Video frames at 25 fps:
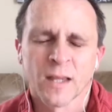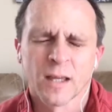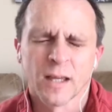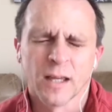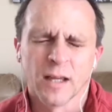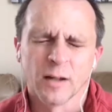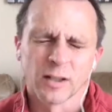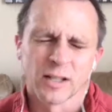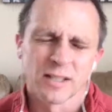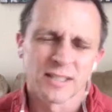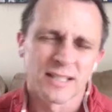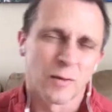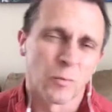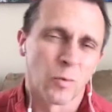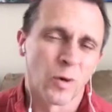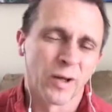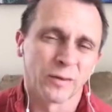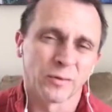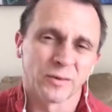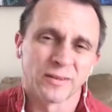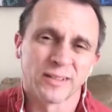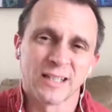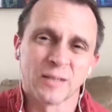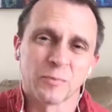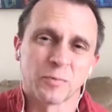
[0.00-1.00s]
And because I
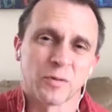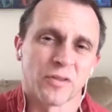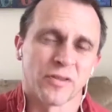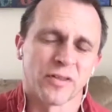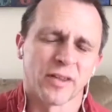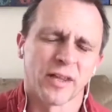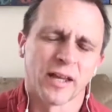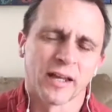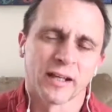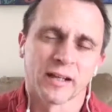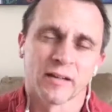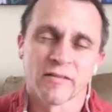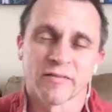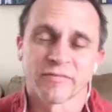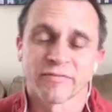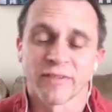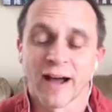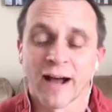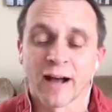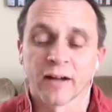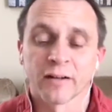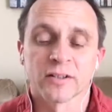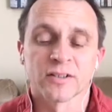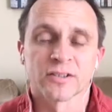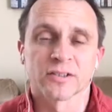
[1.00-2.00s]
went deep within and
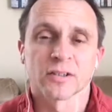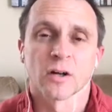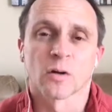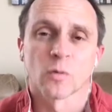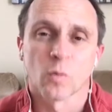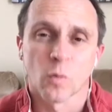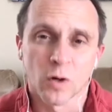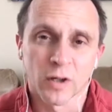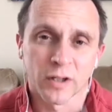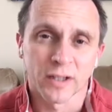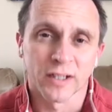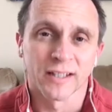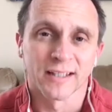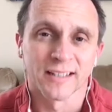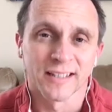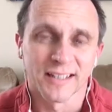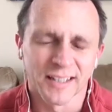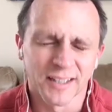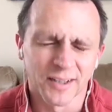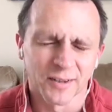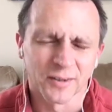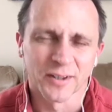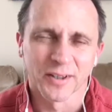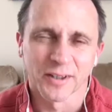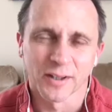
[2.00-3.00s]
found and started working and
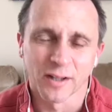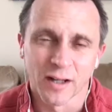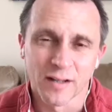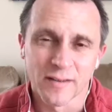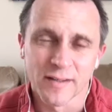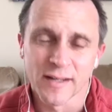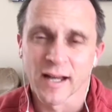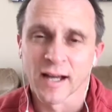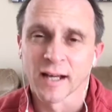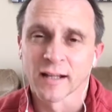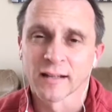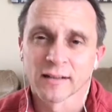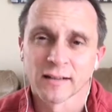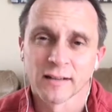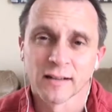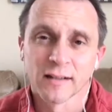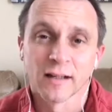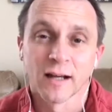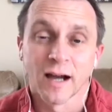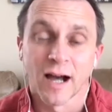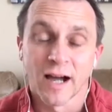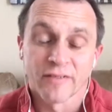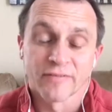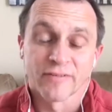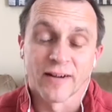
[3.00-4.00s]
healing on that,
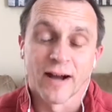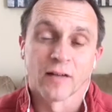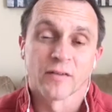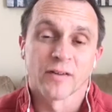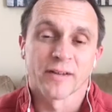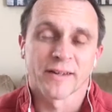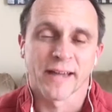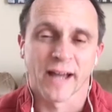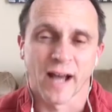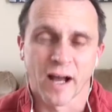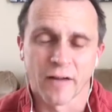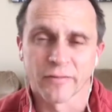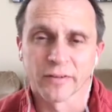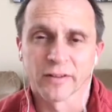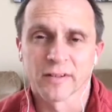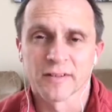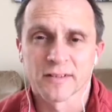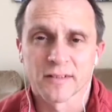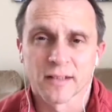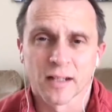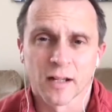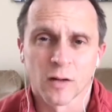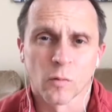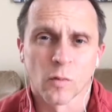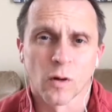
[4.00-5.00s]
I found the confidence
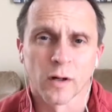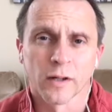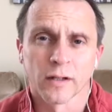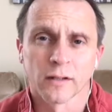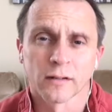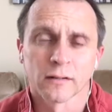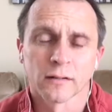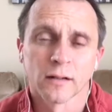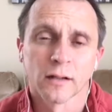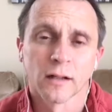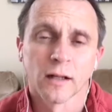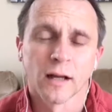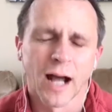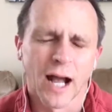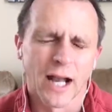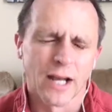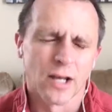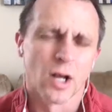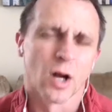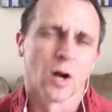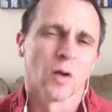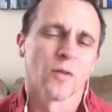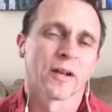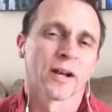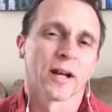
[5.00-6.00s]
that I wanted. I
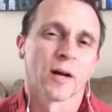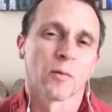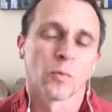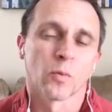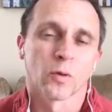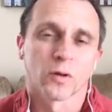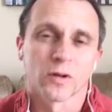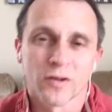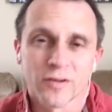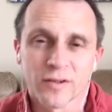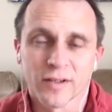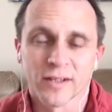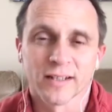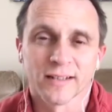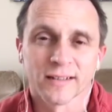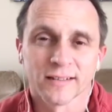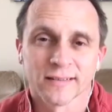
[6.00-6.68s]
know that I'm worthy.